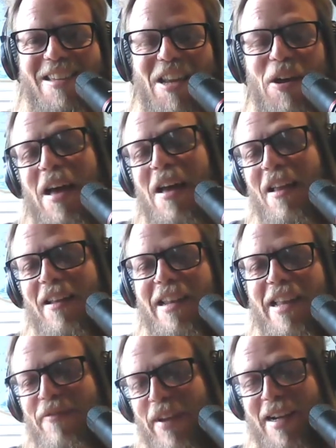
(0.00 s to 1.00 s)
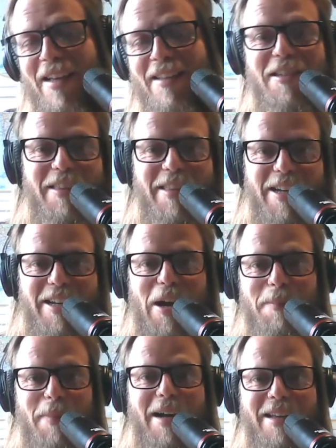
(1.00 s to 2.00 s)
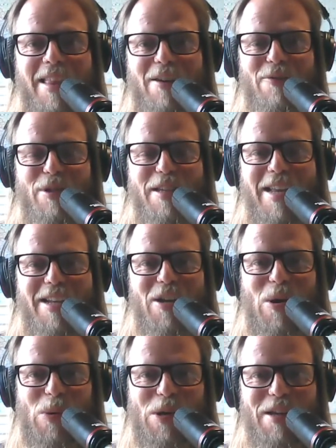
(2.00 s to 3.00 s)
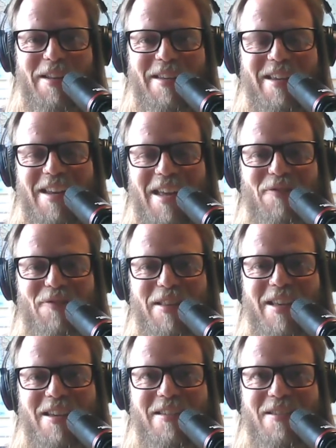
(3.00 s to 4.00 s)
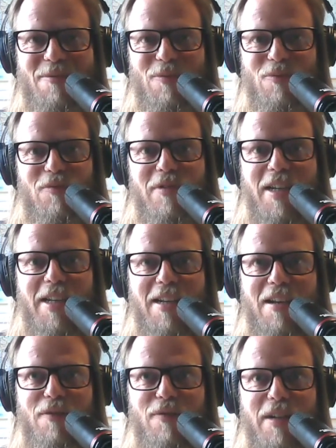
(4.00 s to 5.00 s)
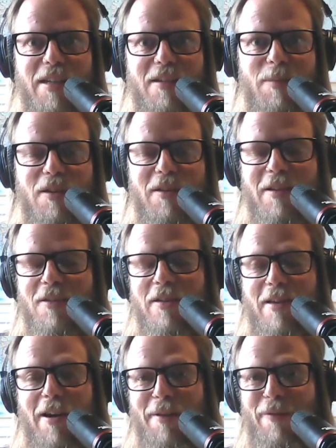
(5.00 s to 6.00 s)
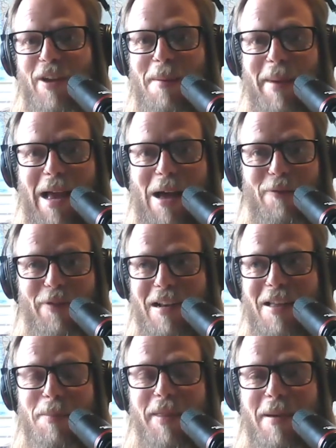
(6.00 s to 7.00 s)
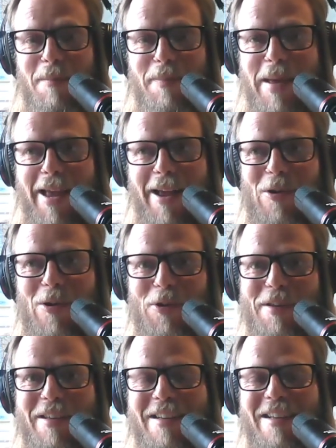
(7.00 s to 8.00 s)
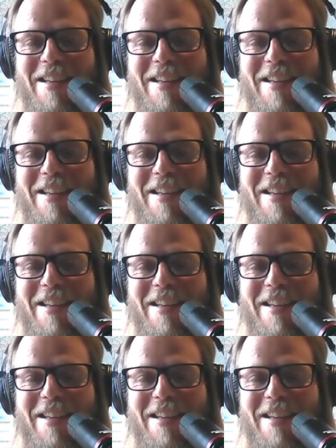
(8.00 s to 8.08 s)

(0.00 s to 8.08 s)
you know, leaving London and then going back there as an adult and having these really lovely experiences, just kind of coming out of a club and then being on,